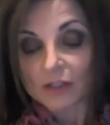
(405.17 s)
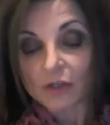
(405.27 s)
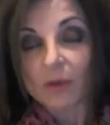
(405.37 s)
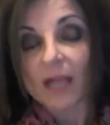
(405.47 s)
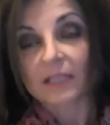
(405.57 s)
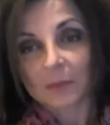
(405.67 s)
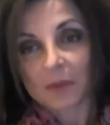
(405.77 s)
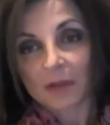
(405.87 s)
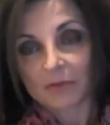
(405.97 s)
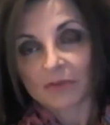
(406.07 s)
correctly
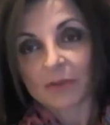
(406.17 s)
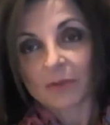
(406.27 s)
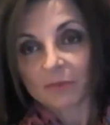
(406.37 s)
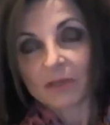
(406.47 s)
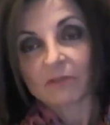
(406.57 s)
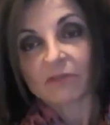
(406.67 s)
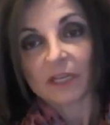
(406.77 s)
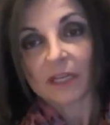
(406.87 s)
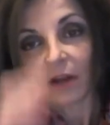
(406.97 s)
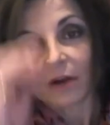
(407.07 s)
about the film. I've made a
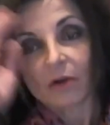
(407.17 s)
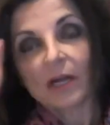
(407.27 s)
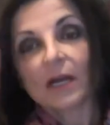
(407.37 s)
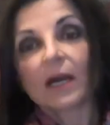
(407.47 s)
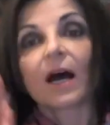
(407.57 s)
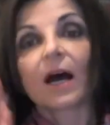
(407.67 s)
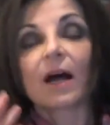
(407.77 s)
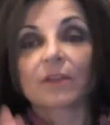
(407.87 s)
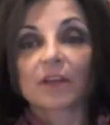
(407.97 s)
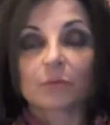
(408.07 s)
video
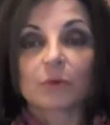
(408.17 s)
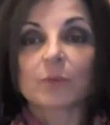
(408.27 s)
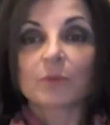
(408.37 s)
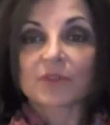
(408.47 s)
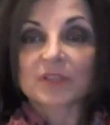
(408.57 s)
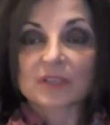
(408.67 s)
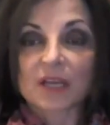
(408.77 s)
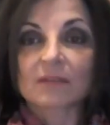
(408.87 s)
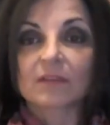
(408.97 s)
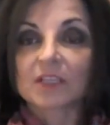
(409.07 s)
that I put up on the
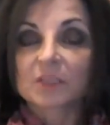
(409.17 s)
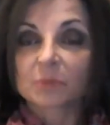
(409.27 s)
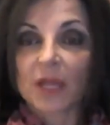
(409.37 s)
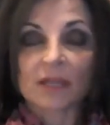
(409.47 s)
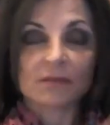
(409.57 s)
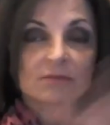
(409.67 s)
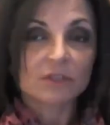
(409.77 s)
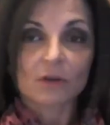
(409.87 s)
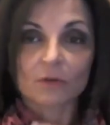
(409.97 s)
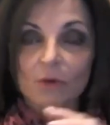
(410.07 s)
site that explains
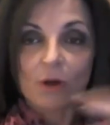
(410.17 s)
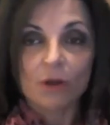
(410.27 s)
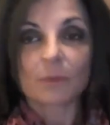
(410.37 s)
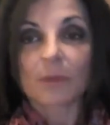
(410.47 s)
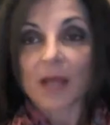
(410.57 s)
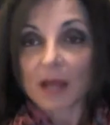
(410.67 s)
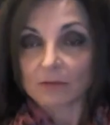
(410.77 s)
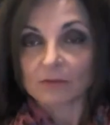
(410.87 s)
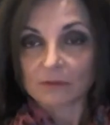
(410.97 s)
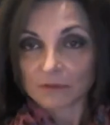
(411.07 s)
all
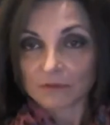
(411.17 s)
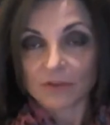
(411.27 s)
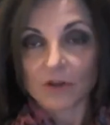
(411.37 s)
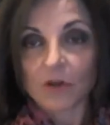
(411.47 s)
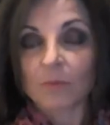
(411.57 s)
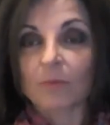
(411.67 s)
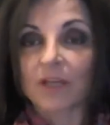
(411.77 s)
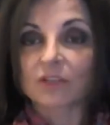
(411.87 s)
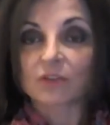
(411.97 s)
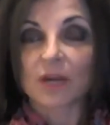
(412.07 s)
about the film.
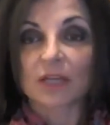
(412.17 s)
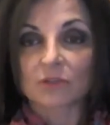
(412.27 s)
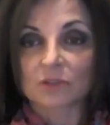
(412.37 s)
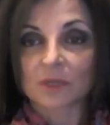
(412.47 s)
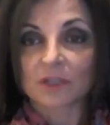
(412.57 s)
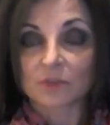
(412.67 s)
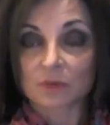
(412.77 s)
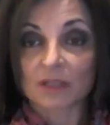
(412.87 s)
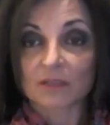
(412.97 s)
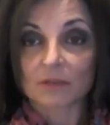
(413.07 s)
My directors made a
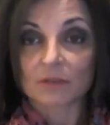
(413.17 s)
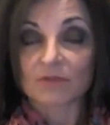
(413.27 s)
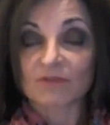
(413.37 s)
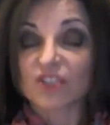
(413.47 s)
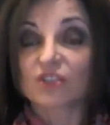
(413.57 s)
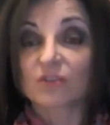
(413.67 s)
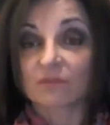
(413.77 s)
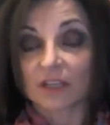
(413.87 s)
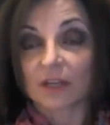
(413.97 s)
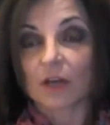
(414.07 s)
director's vision
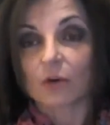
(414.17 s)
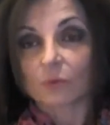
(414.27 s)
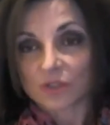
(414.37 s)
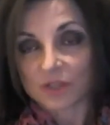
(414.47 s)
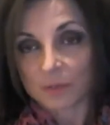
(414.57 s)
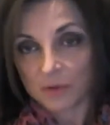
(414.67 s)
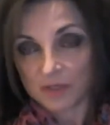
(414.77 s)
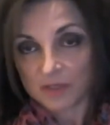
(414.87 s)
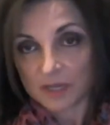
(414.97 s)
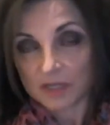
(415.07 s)
video, which is up on
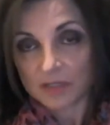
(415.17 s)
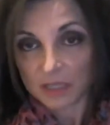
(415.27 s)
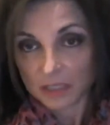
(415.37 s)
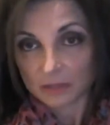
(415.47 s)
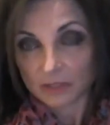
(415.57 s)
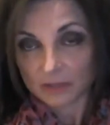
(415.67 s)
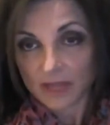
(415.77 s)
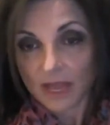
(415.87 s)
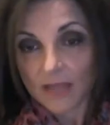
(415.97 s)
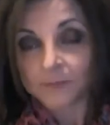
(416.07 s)
the site, so they can look at
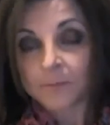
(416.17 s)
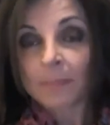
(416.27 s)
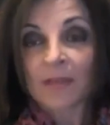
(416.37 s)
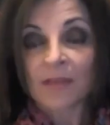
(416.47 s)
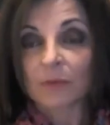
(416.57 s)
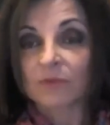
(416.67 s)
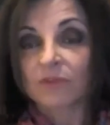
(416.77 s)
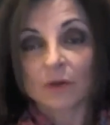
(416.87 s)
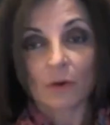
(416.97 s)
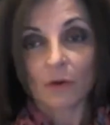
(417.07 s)
that. And then we've
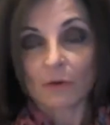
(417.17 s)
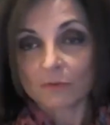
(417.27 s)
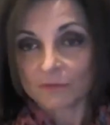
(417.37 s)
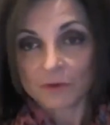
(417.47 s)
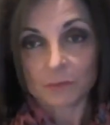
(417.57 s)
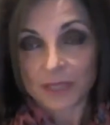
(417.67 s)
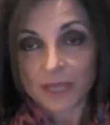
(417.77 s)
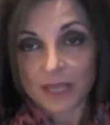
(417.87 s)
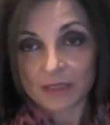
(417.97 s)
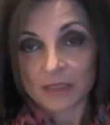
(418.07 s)
done a whole film
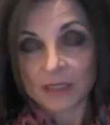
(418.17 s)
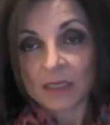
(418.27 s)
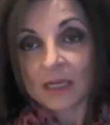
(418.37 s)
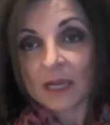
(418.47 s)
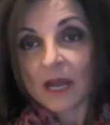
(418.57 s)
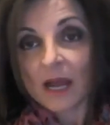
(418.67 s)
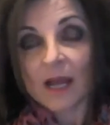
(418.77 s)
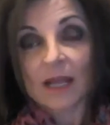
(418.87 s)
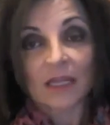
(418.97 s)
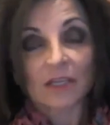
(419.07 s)
plan.
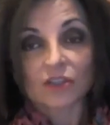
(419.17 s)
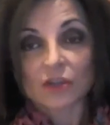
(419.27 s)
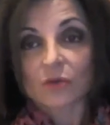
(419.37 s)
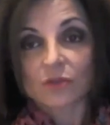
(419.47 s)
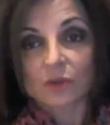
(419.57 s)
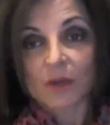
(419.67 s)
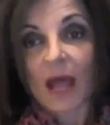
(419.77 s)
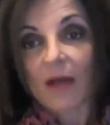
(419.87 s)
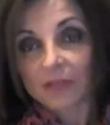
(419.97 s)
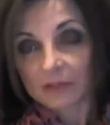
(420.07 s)
And it shows,
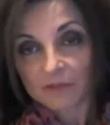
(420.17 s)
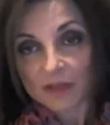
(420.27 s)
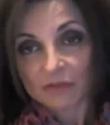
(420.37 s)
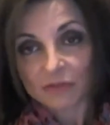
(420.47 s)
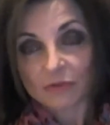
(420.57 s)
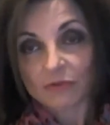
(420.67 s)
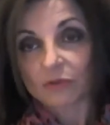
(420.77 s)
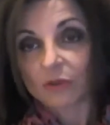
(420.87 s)
how the investors,